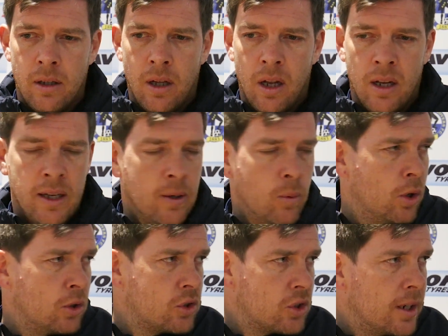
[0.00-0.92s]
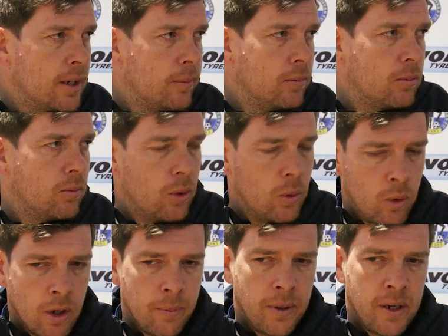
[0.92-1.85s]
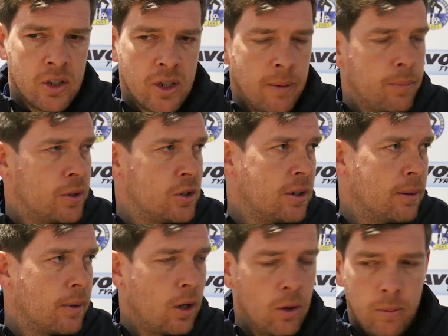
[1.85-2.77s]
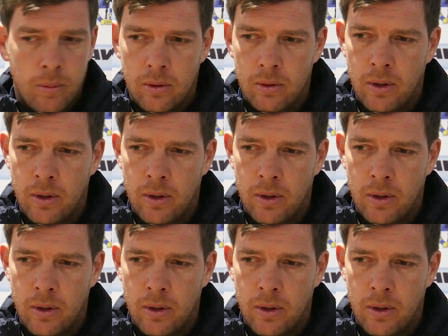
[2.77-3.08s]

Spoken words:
a League One team. We want to be a Championship club.